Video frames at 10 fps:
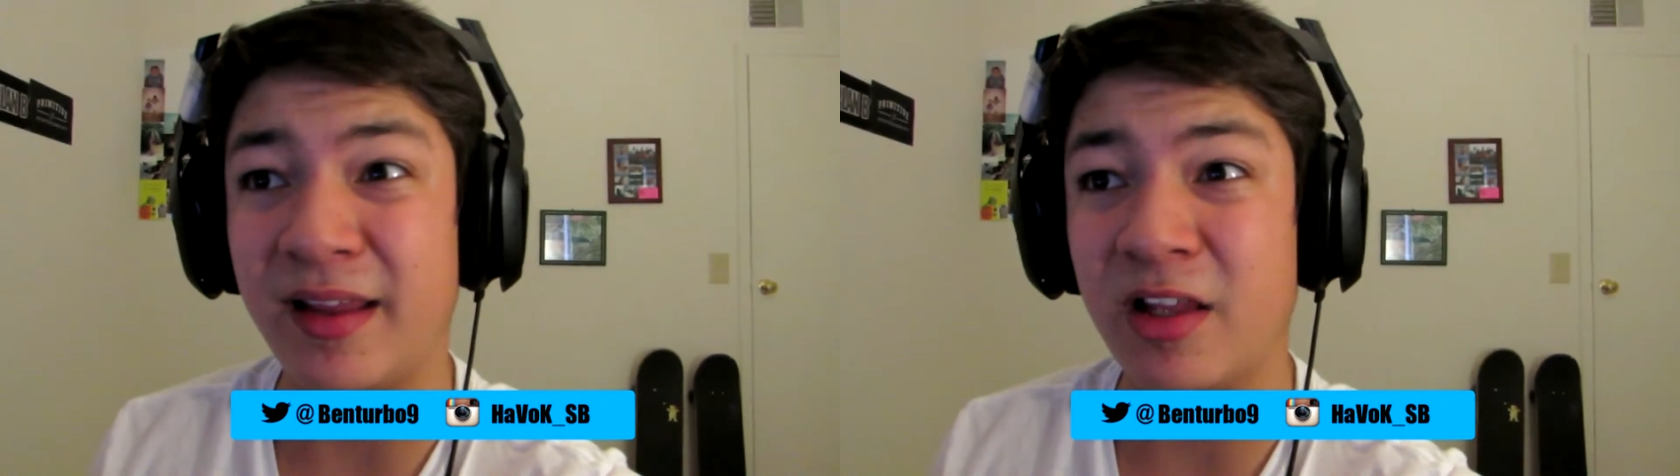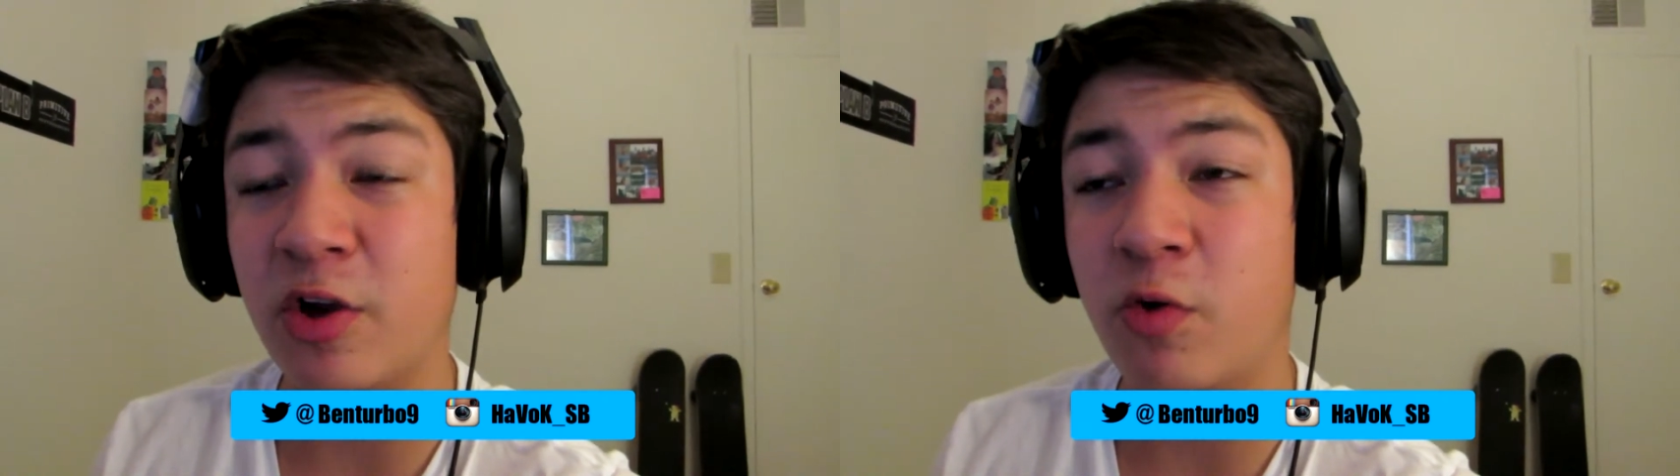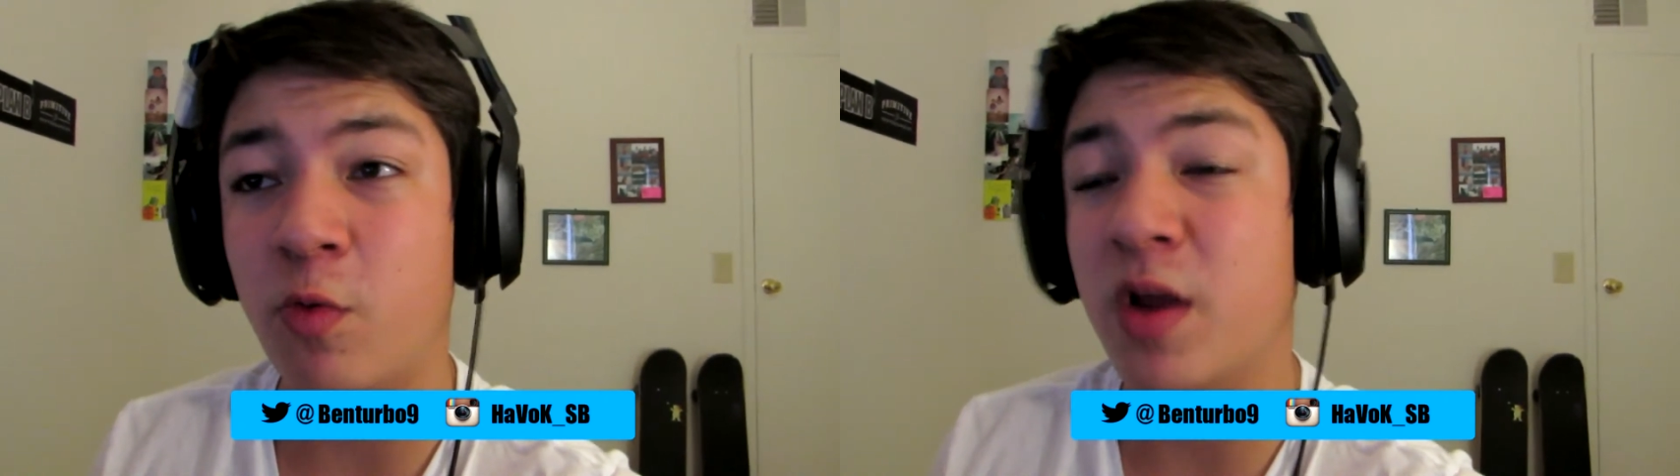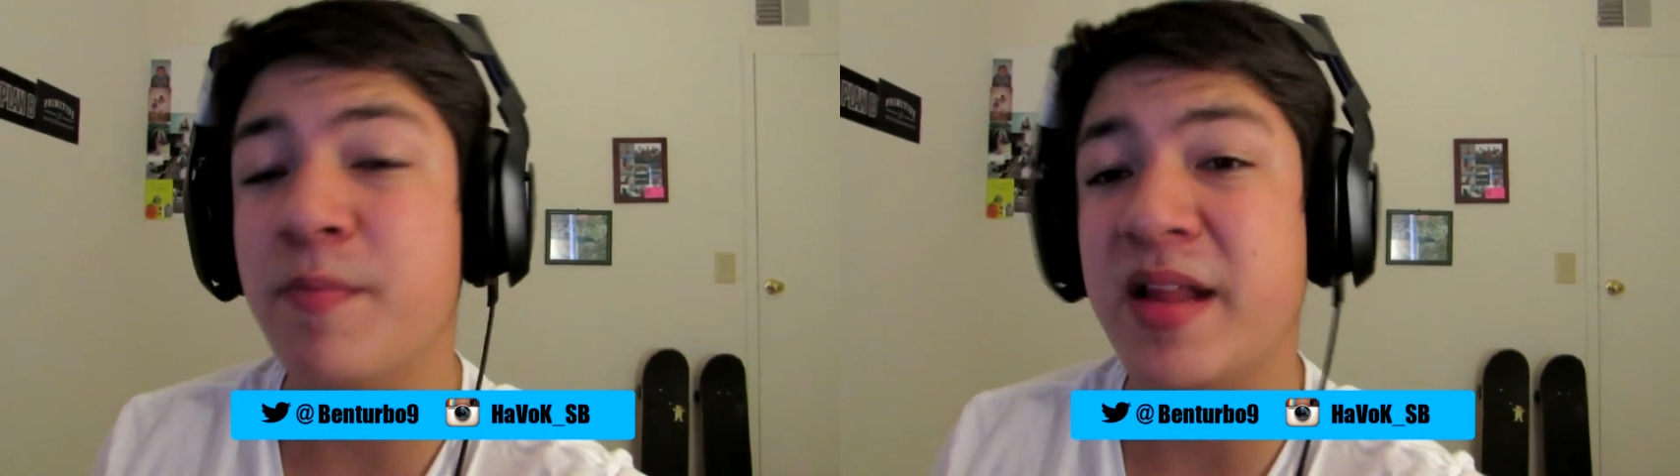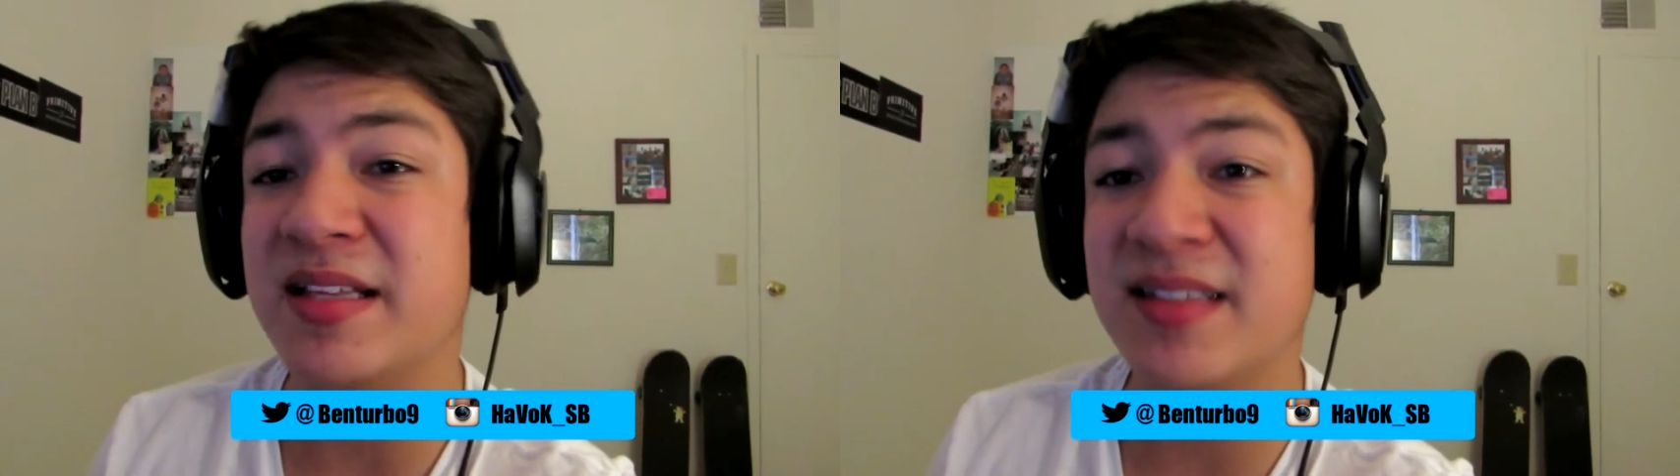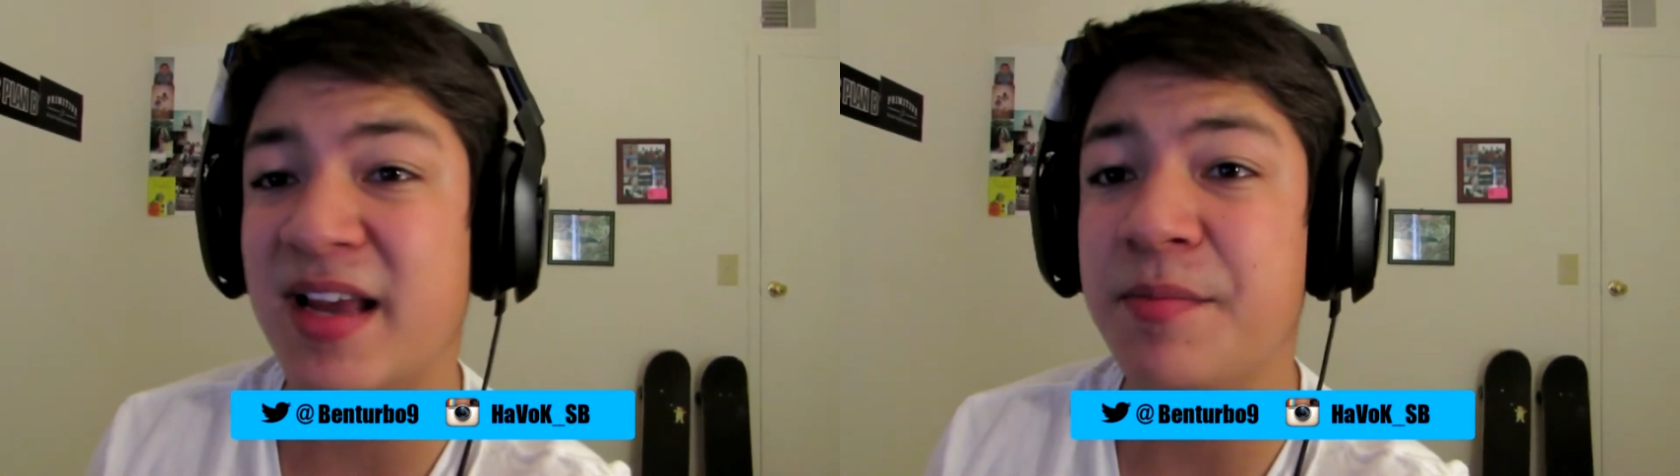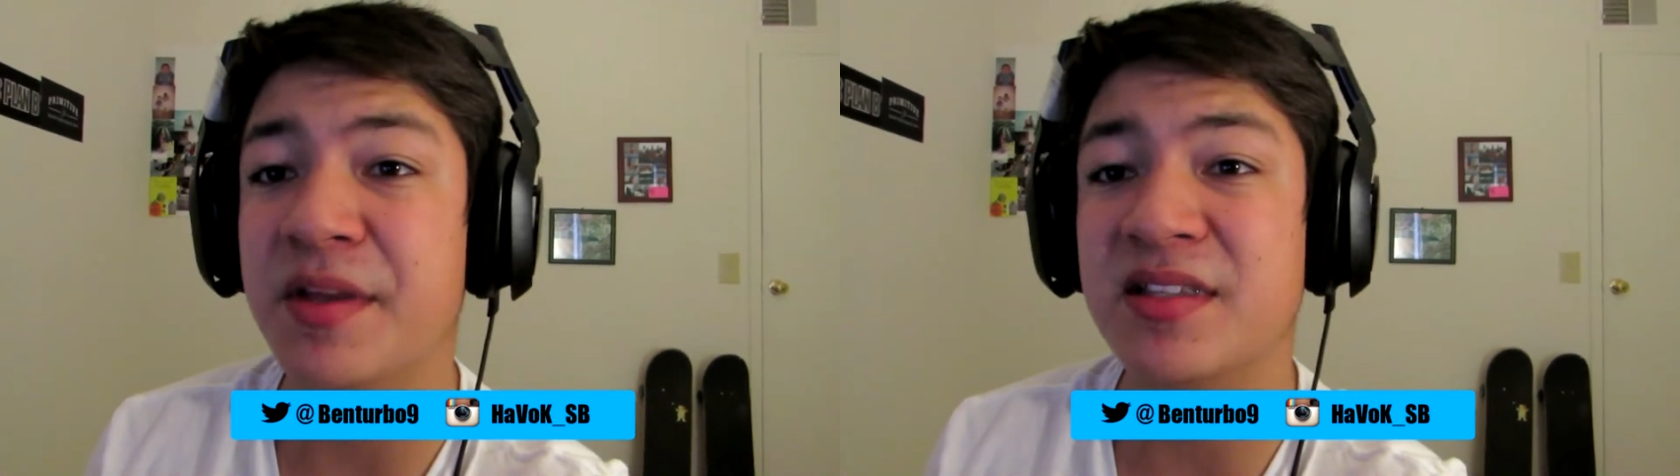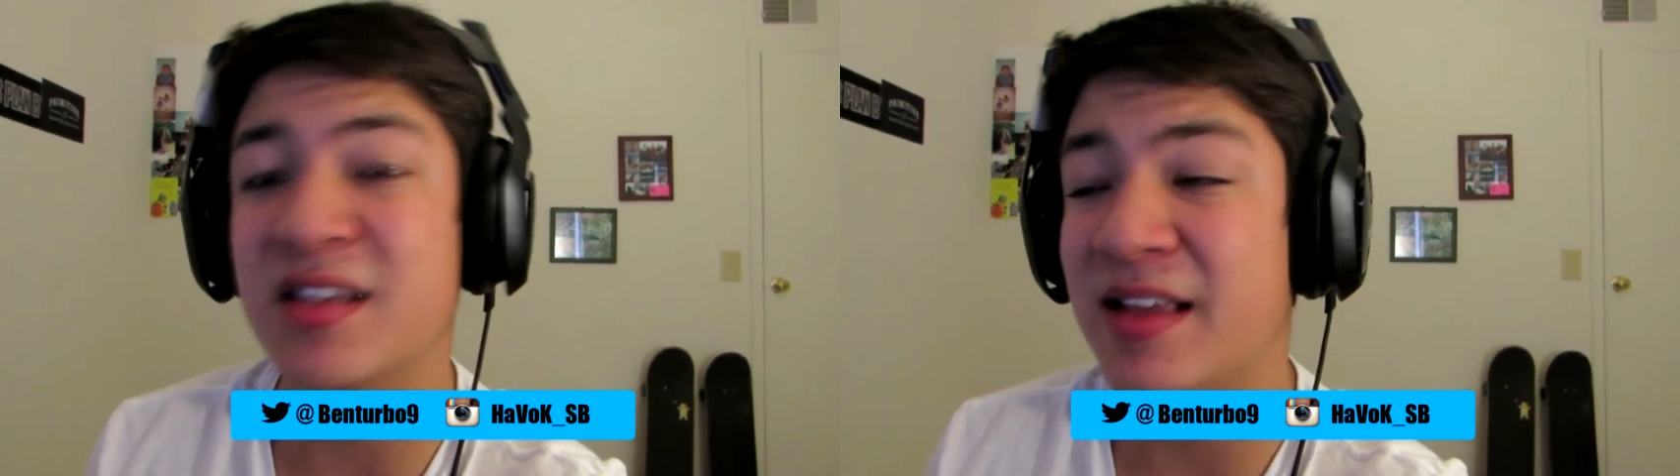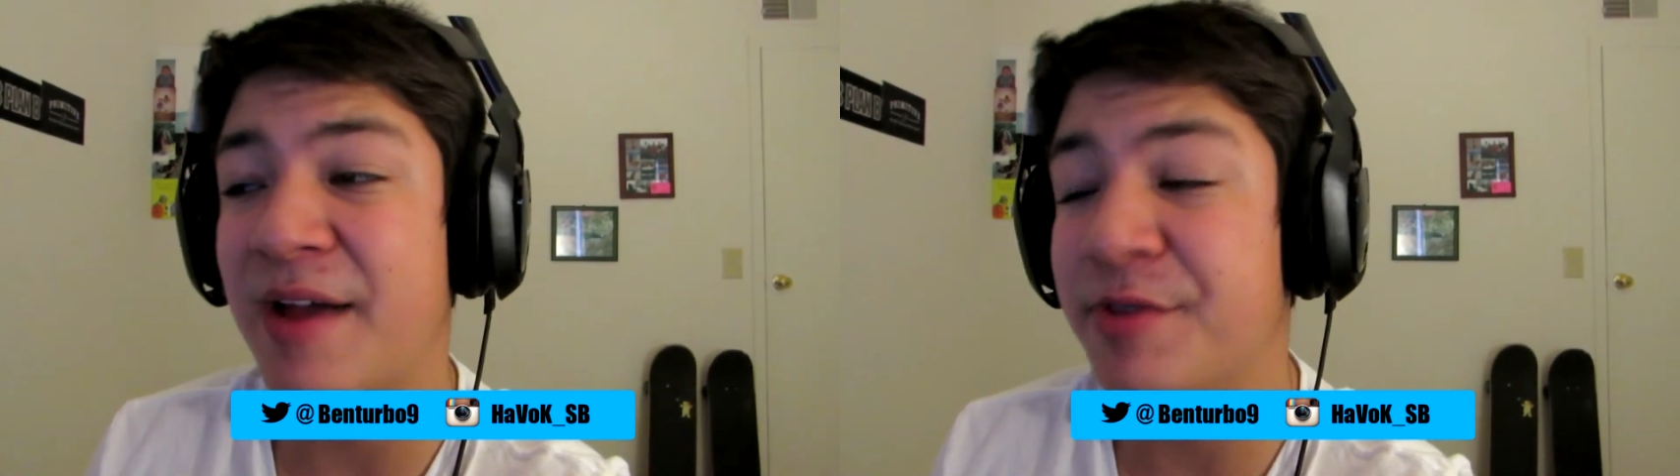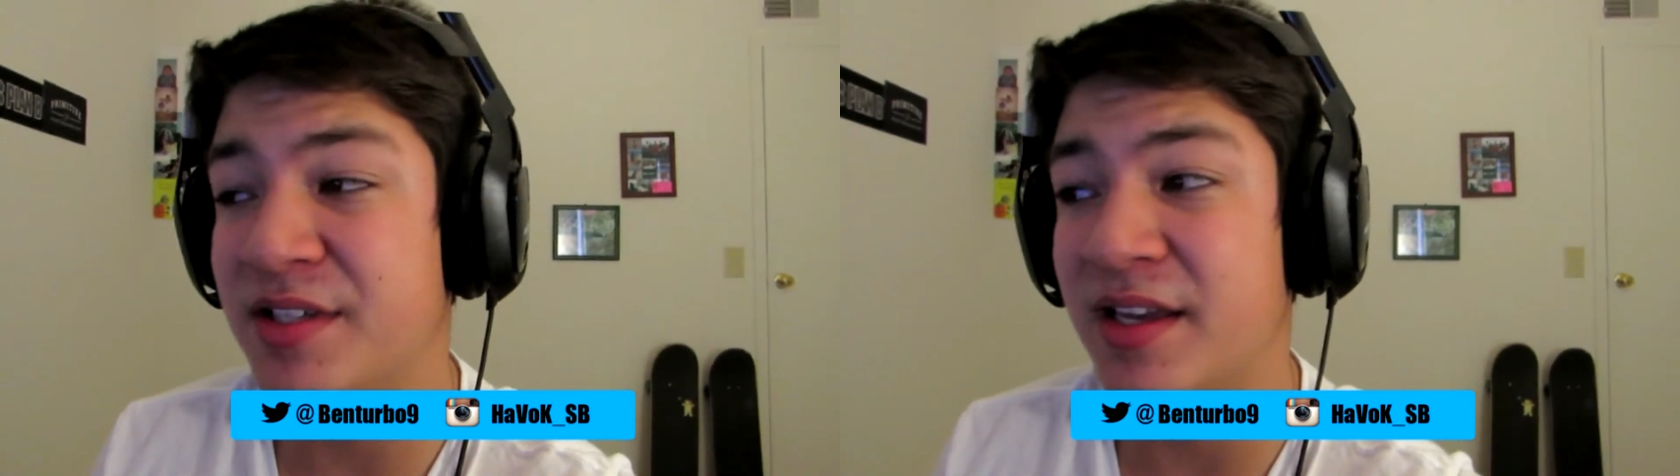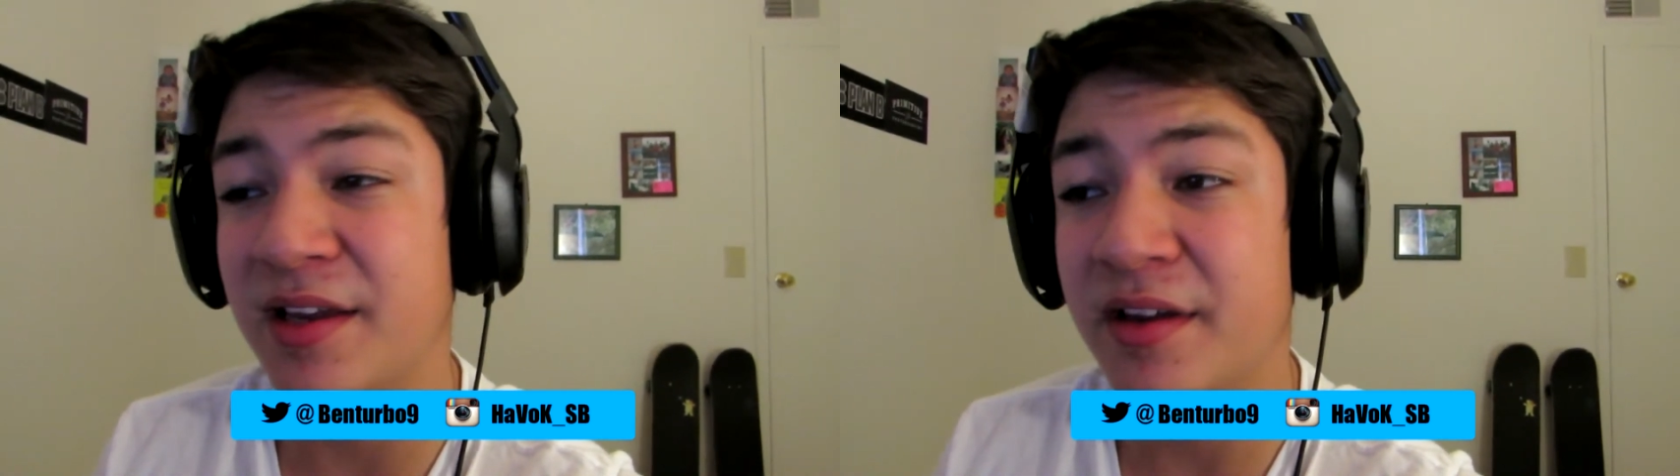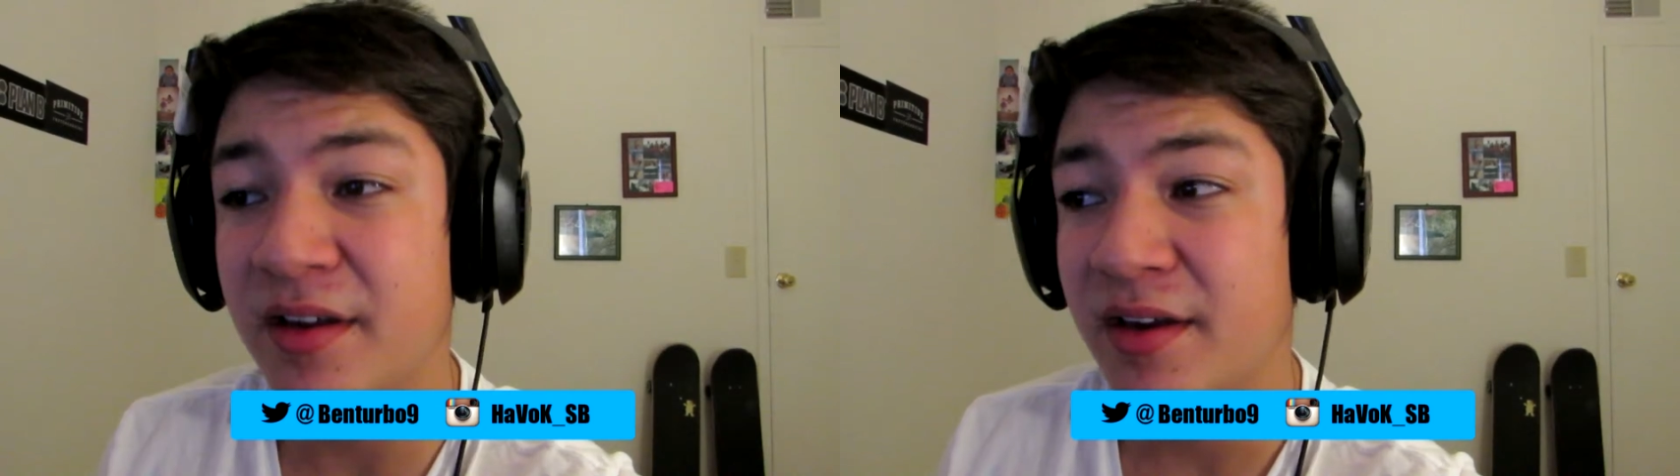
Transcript: like little 1 minute segments and that was it.